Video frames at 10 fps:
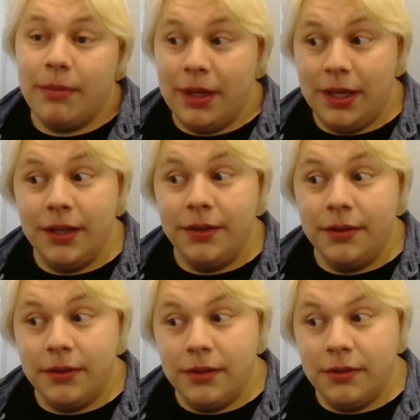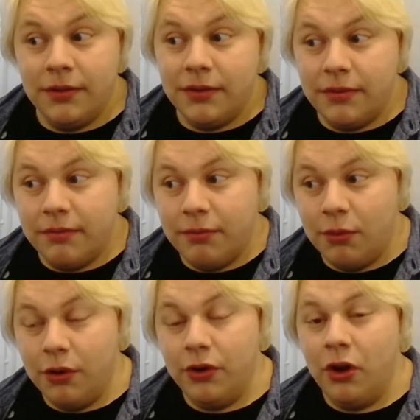and
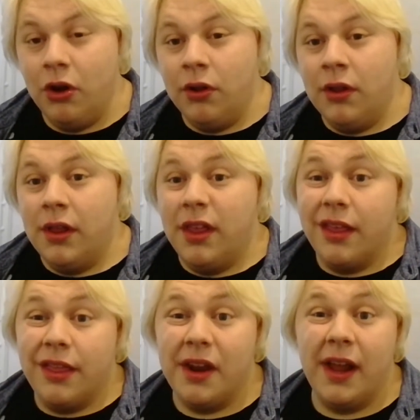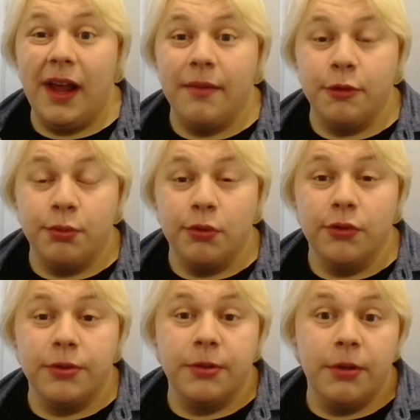whatnot than I am
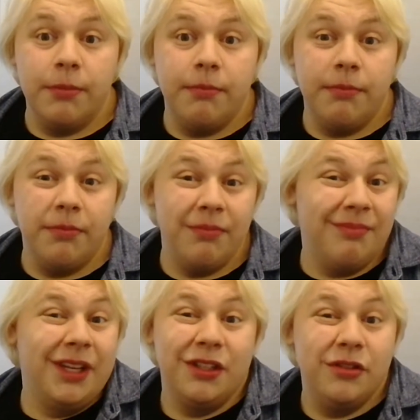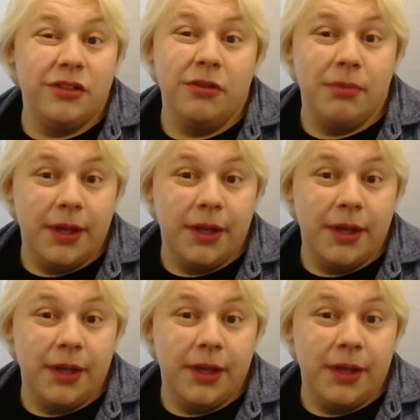towards my YouTube